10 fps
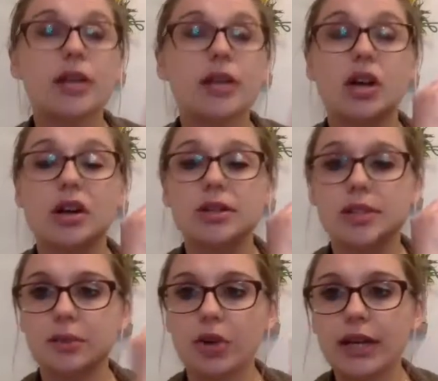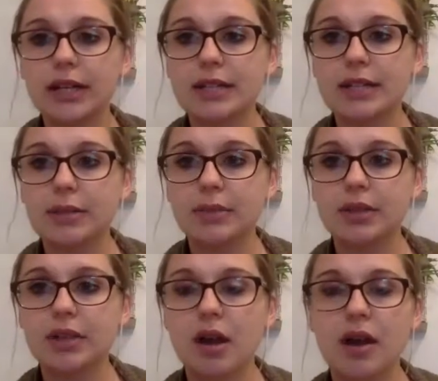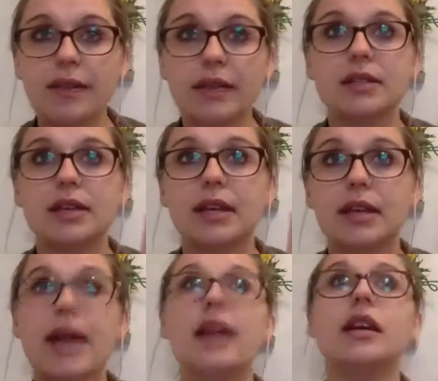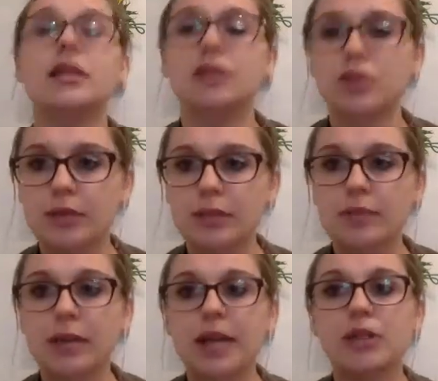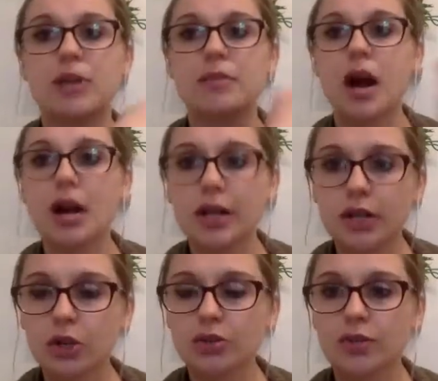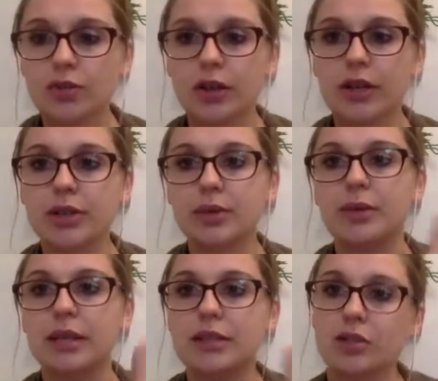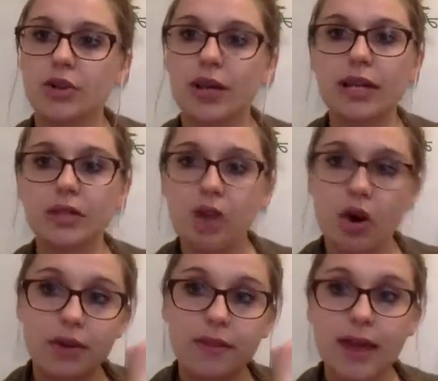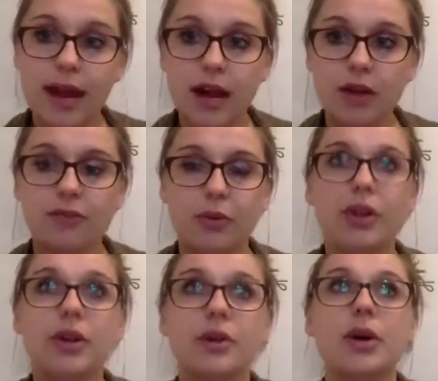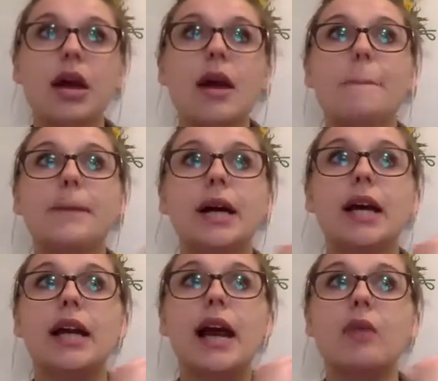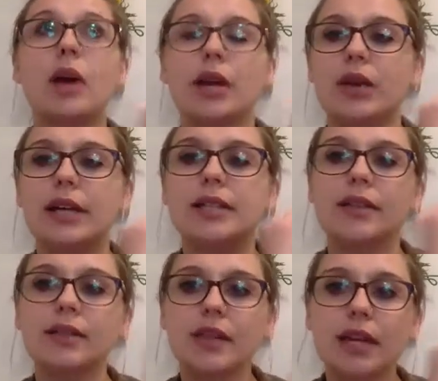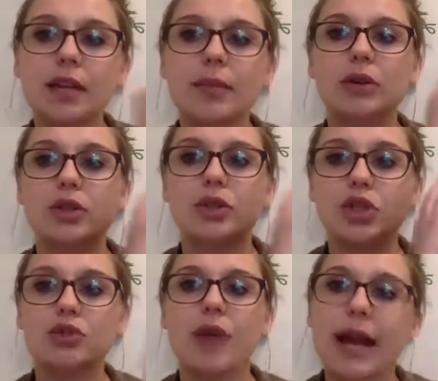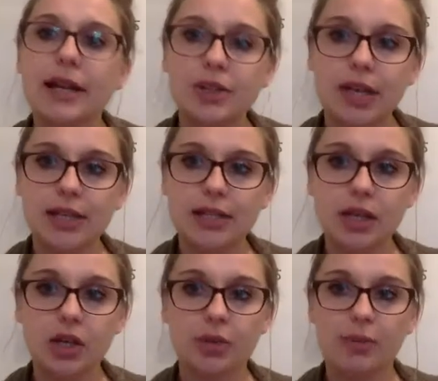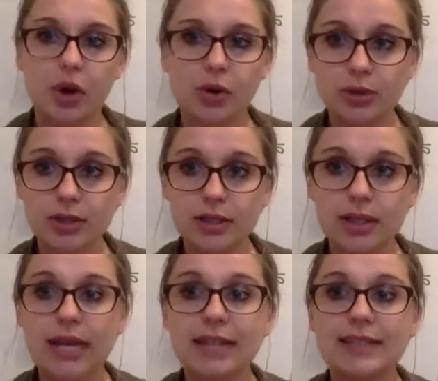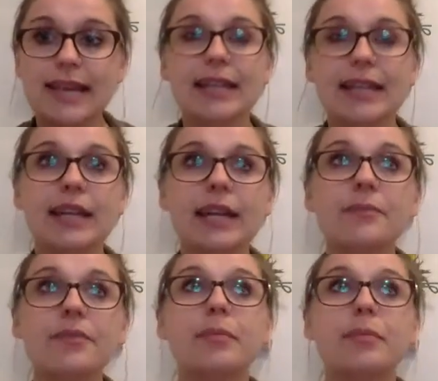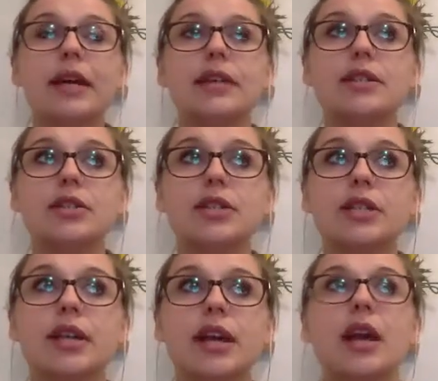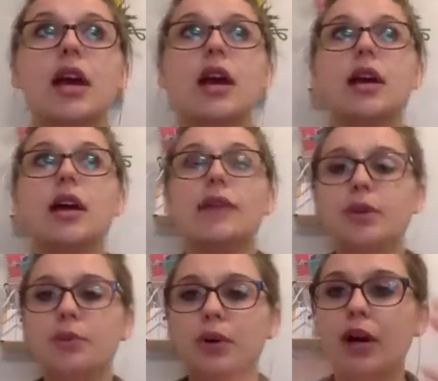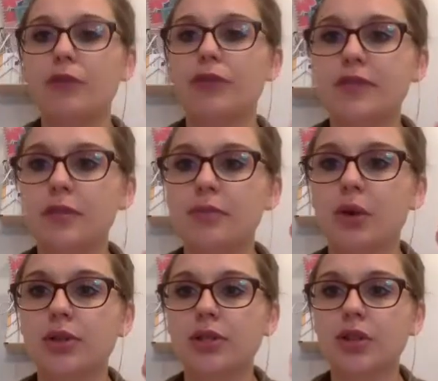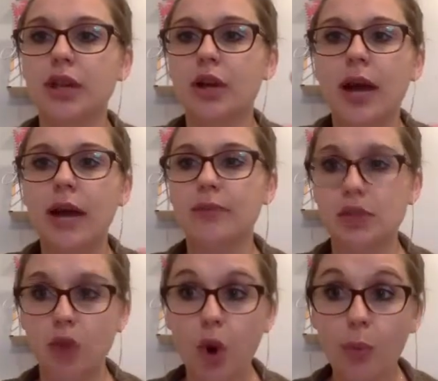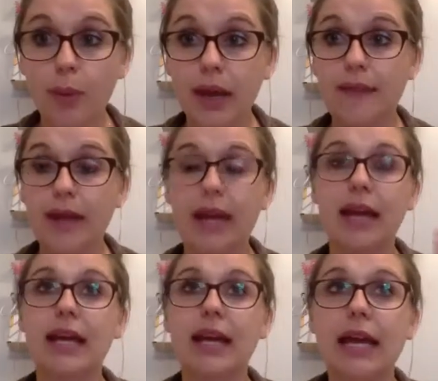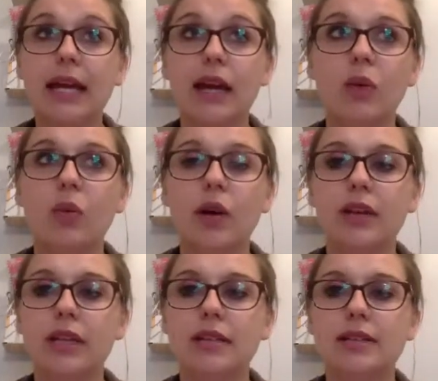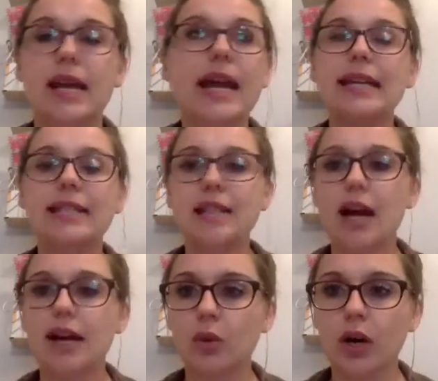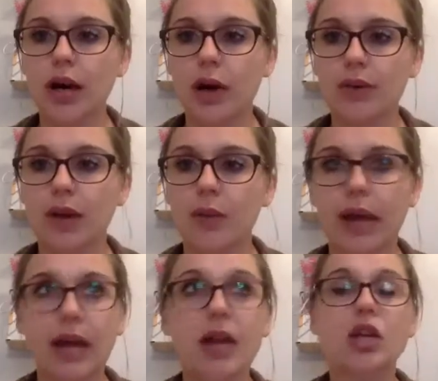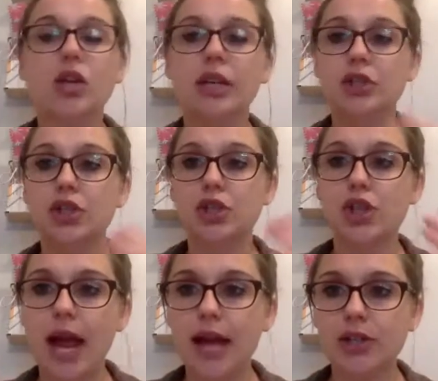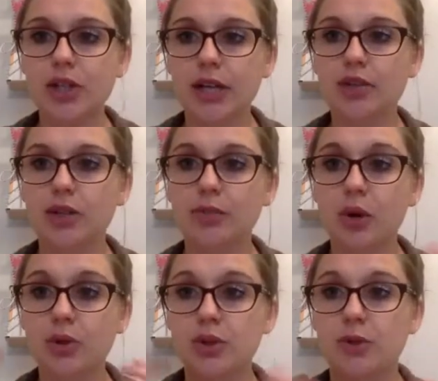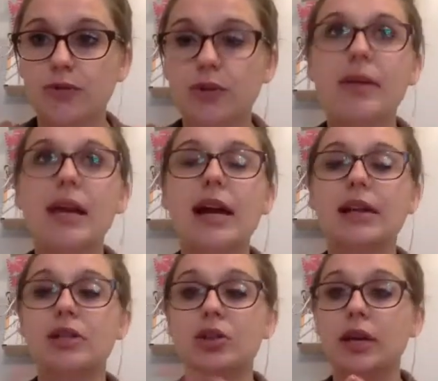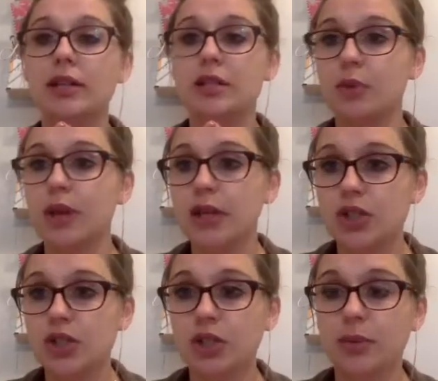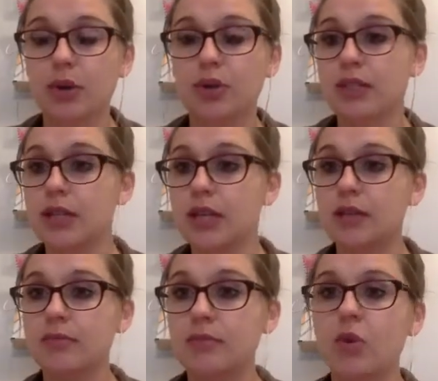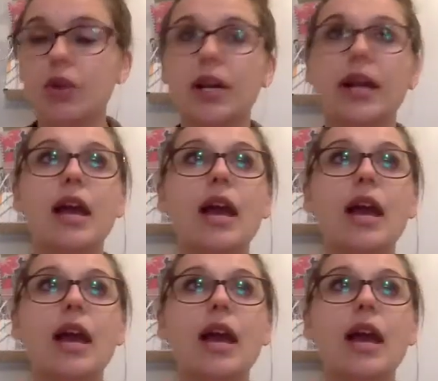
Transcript: There are some great examples on this, again, in the Dream Team page, so I'm not going to go too far into it because the trainings are there for you, but I want you guys to think about strategizing your posts daily, because here's the thing. If you put out 15 posts and you're like, okay, I'm just hoping that I get a hit on one of these, it's not going to work out that way. You need to strategize your posts. So for me, I do inspirational posts in the morning.